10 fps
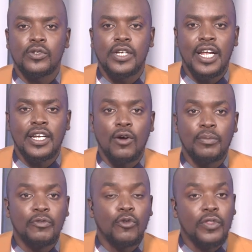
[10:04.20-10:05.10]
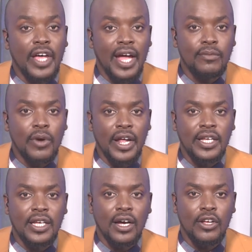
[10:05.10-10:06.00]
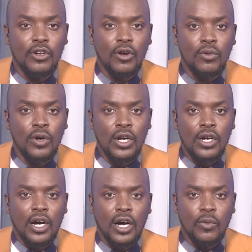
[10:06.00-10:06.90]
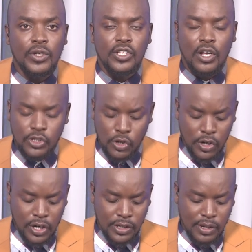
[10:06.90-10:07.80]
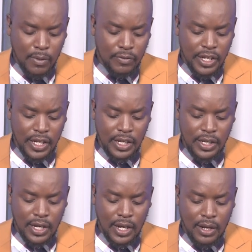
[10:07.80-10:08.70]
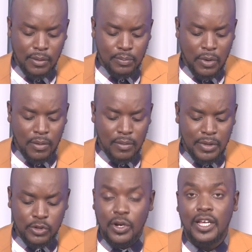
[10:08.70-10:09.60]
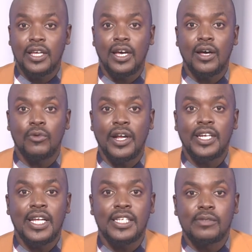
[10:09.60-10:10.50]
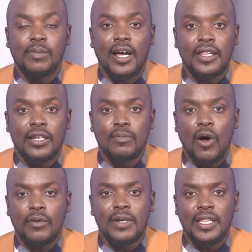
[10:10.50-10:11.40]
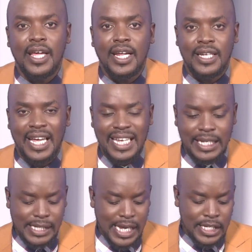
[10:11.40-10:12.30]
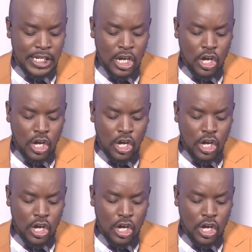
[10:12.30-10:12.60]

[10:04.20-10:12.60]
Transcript: Today. Now, before the ad break, we touched on some of the metric readiness by the department then getting a sense